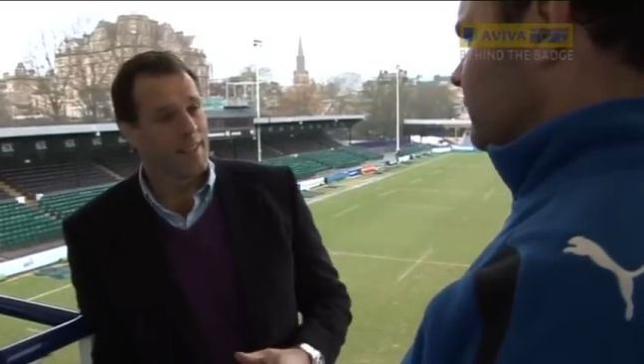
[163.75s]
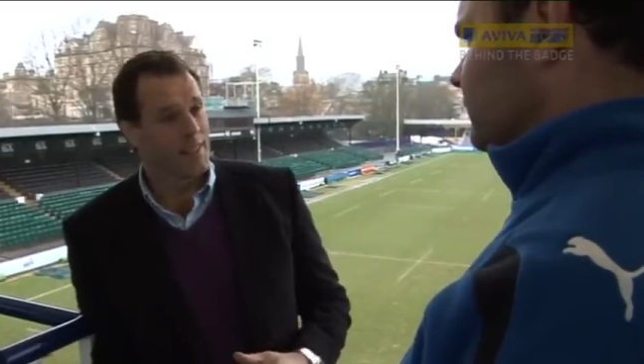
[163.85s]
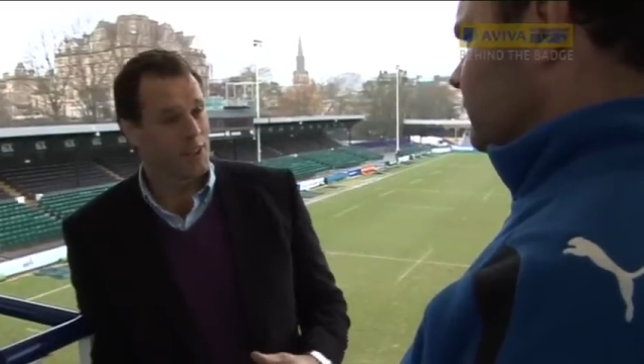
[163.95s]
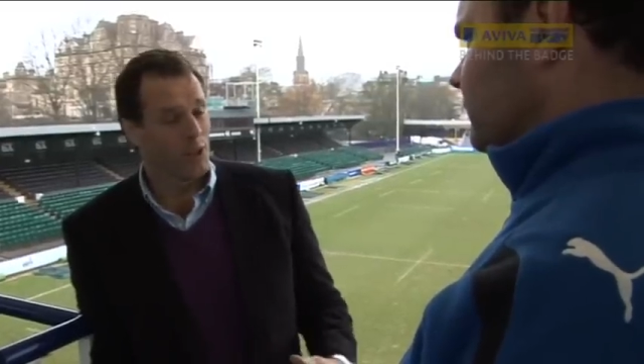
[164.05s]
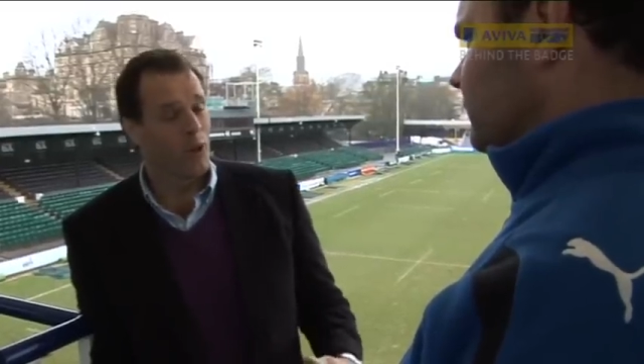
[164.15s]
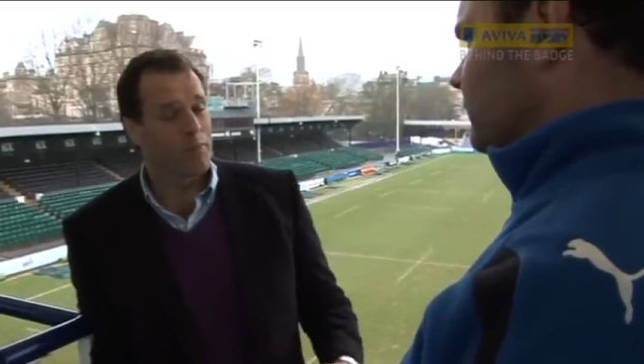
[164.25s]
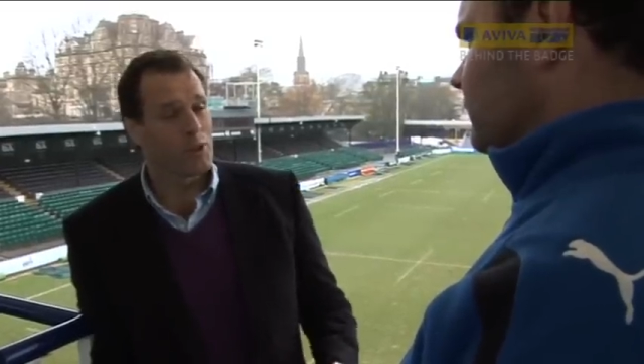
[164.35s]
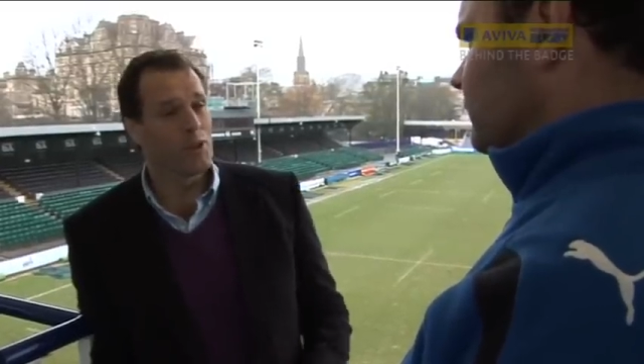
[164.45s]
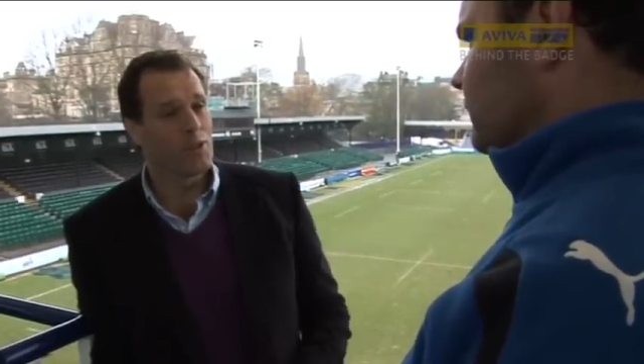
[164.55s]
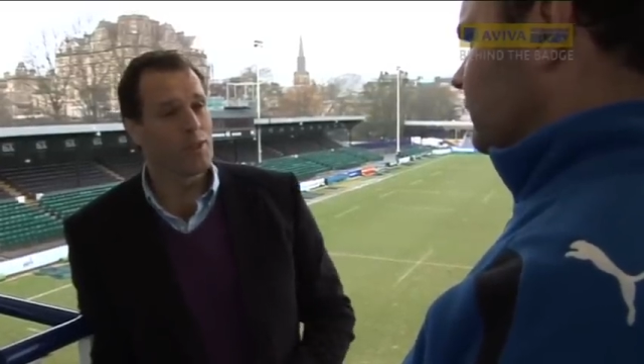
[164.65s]
there's still
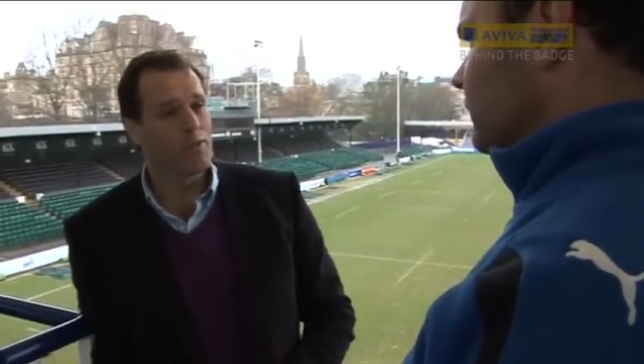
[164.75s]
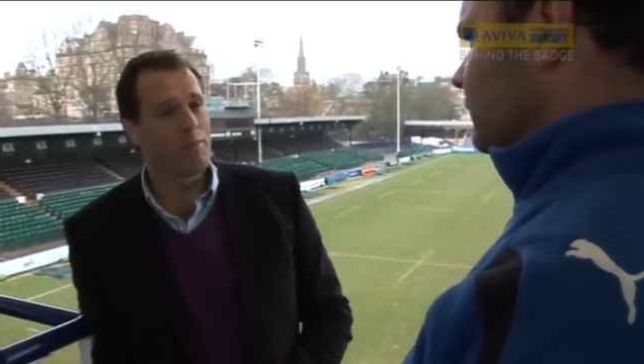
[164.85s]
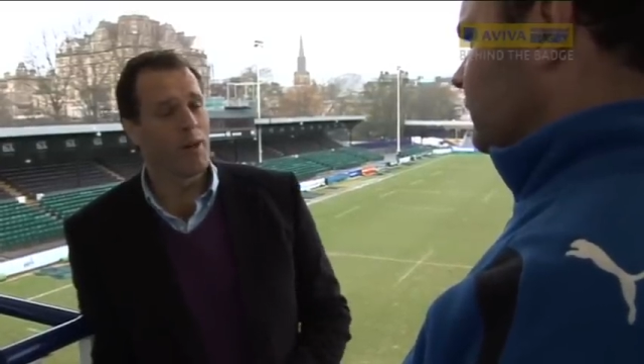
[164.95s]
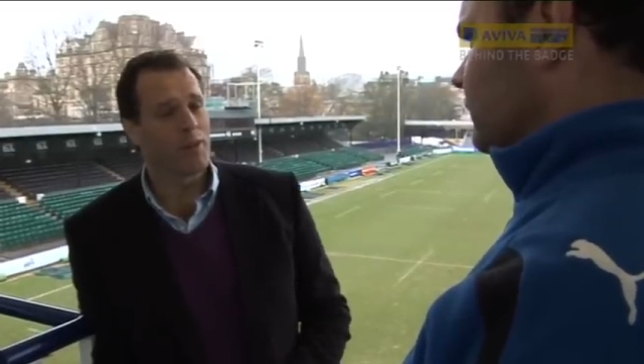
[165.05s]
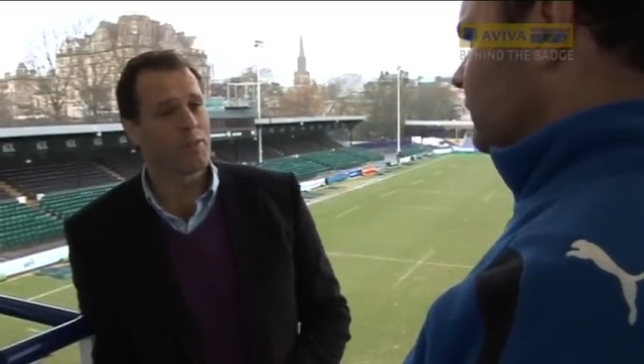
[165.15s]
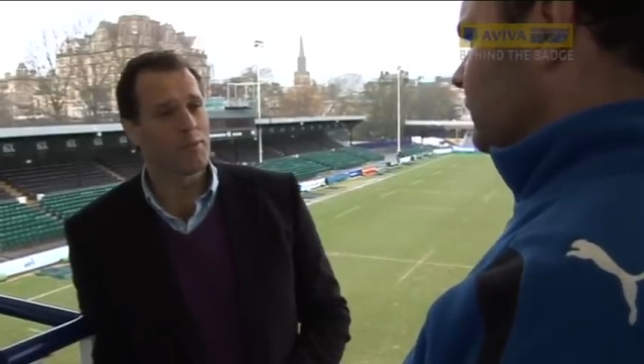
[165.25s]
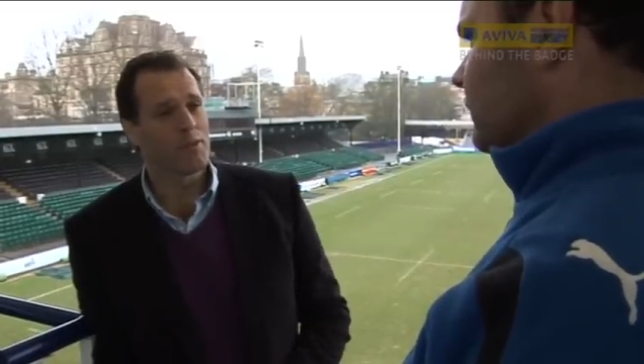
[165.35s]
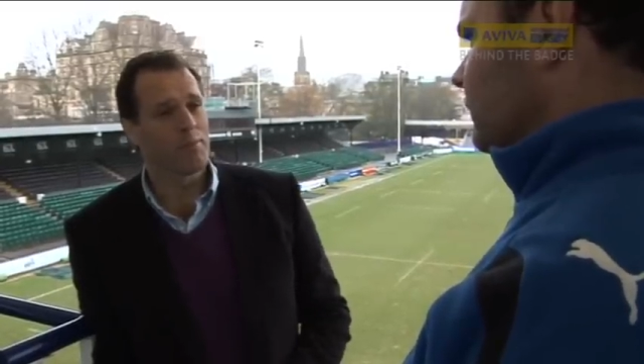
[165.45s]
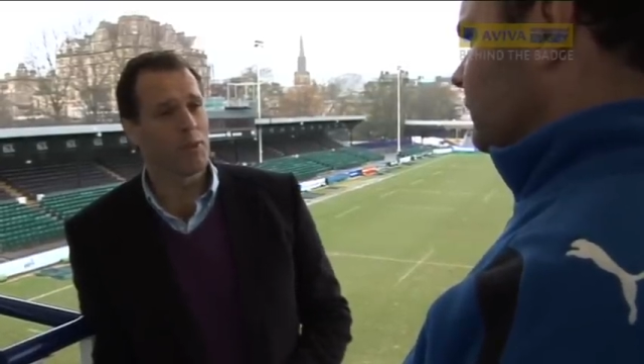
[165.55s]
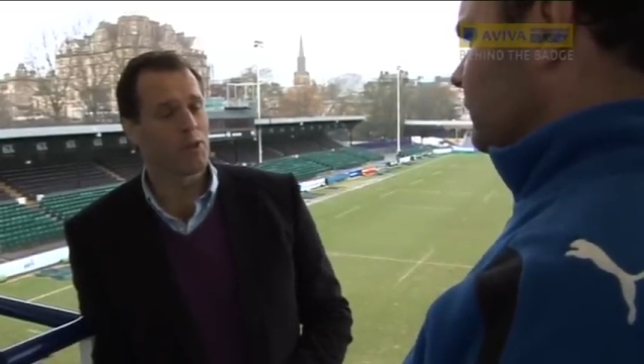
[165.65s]
opportunity for Bath
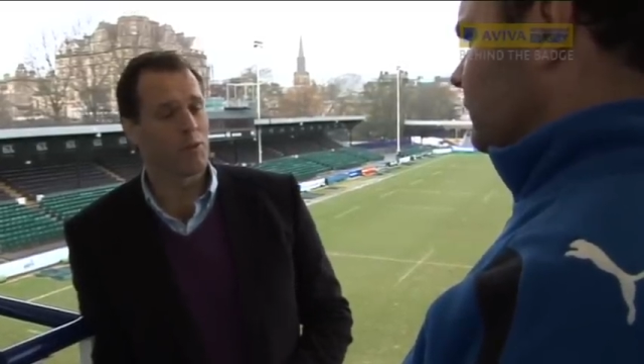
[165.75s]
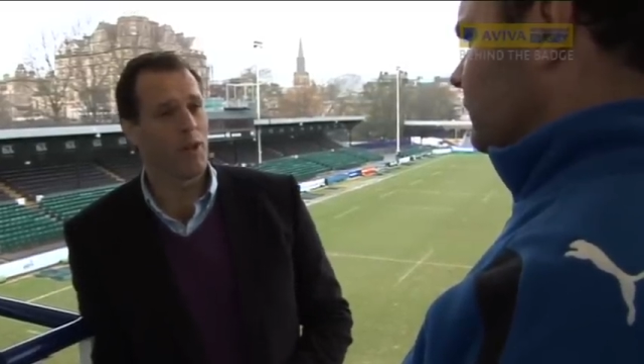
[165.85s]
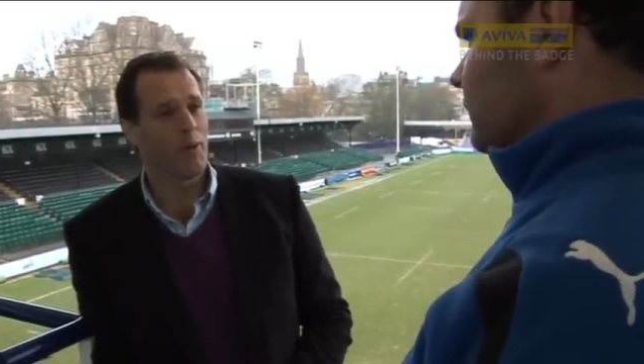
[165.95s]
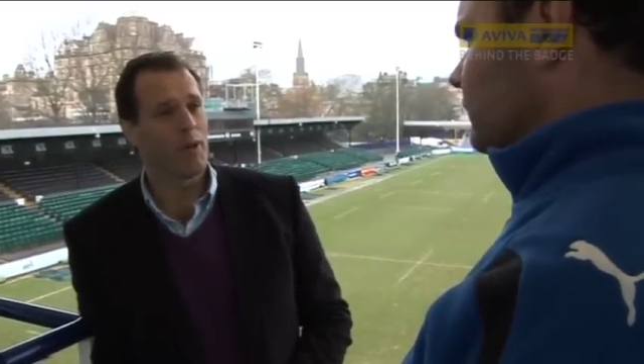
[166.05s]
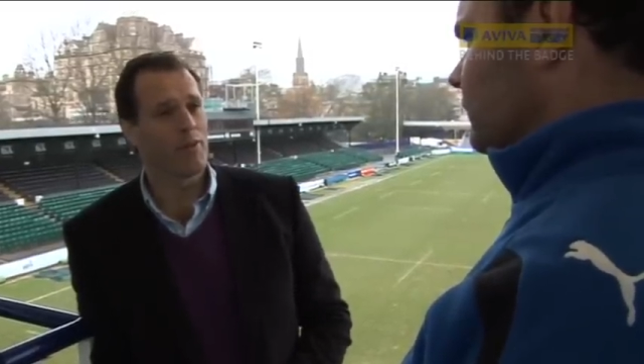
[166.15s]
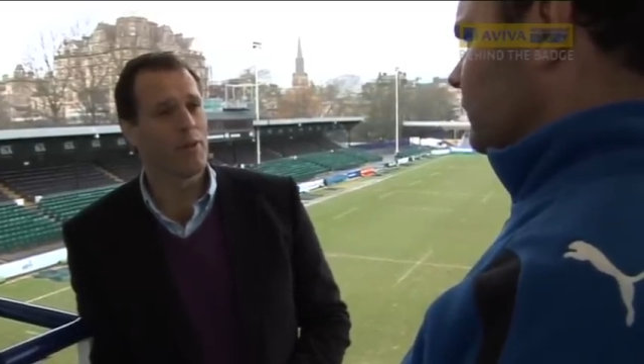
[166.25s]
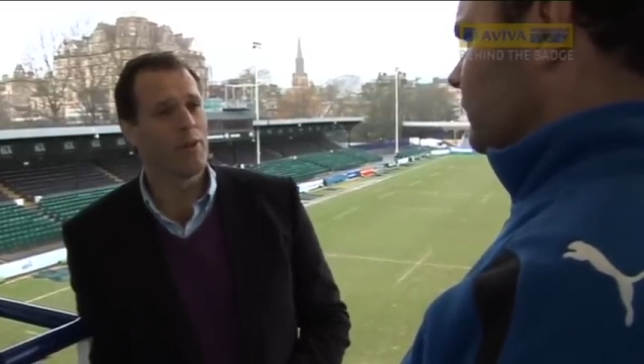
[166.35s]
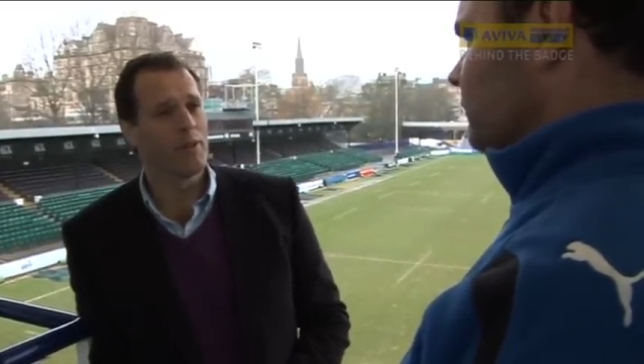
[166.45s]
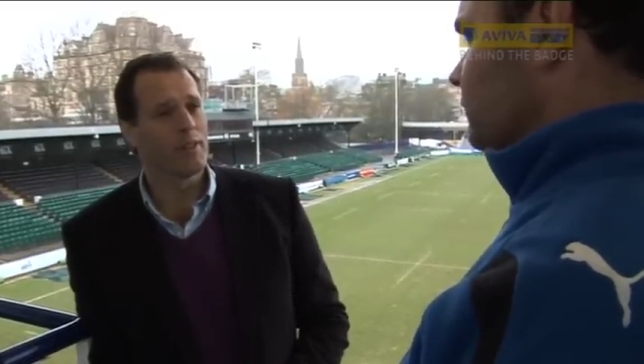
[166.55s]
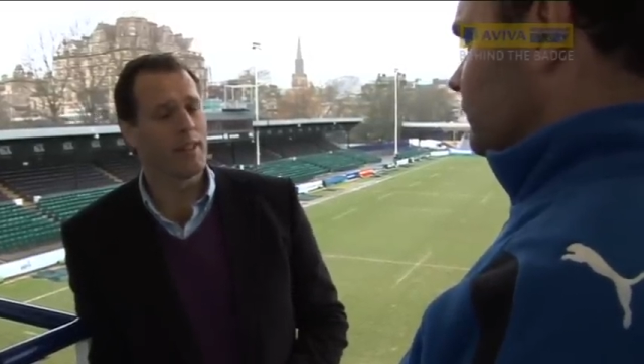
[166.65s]
to, to push right the way
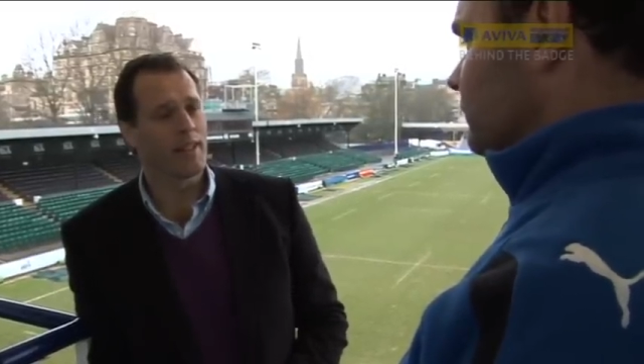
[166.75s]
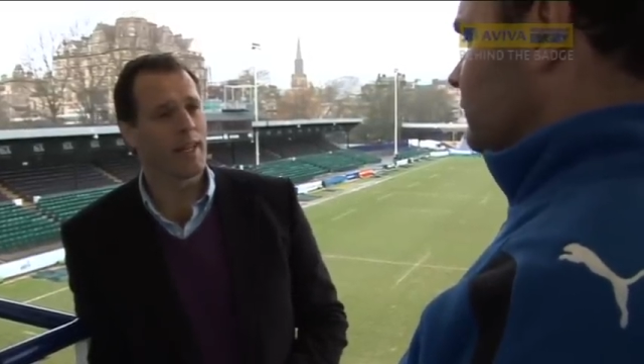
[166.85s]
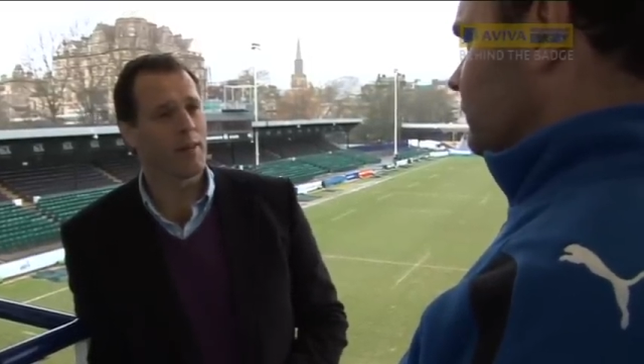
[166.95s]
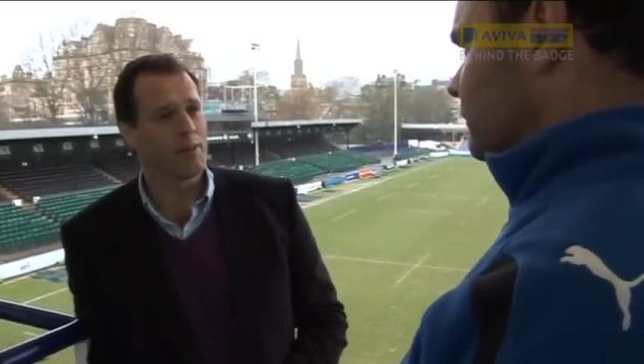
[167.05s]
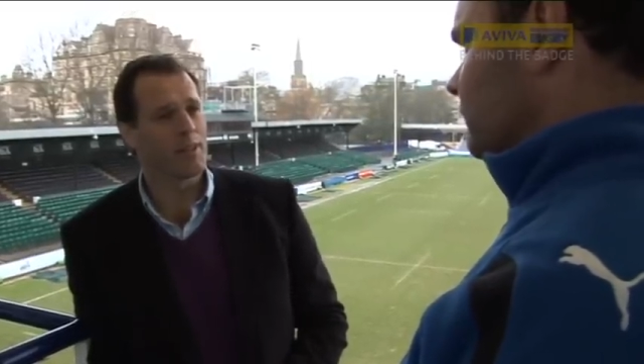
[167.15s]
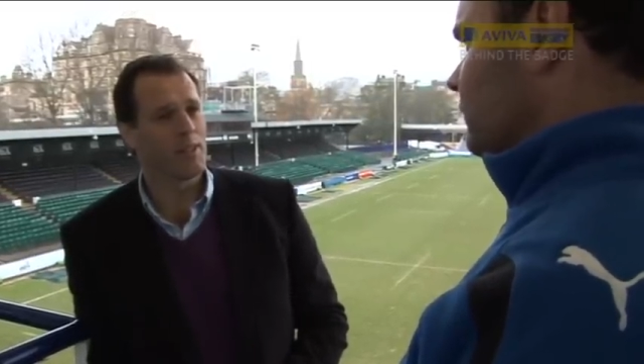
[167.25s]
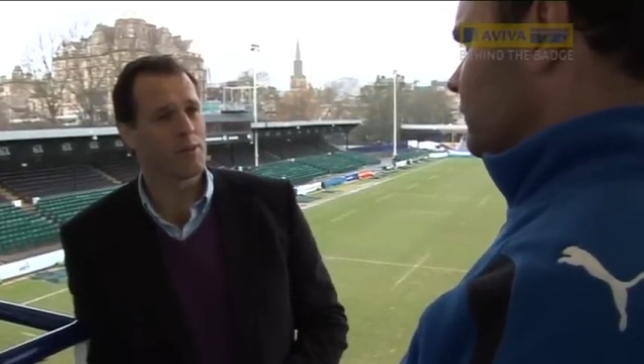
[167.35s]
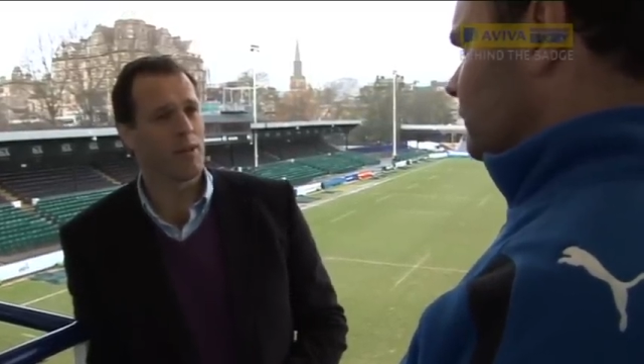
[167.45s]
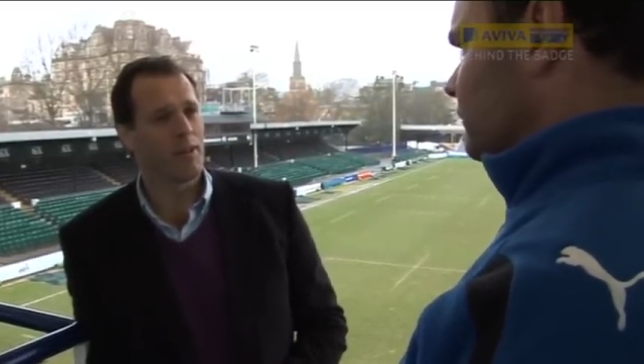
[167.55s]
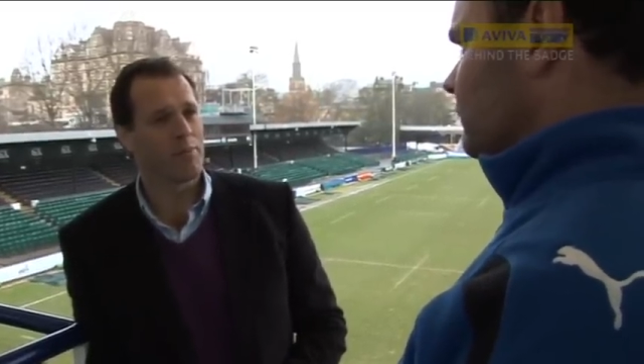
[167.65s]
through and, and, get up into
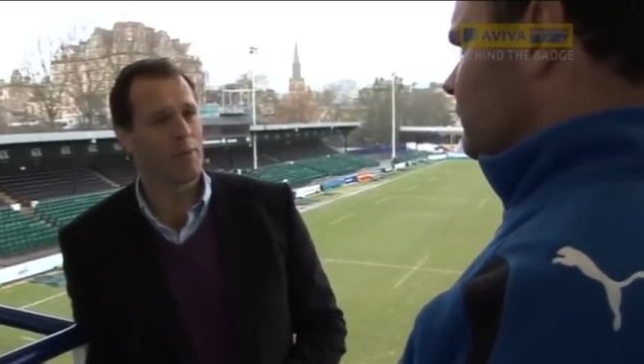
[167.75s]
those playoff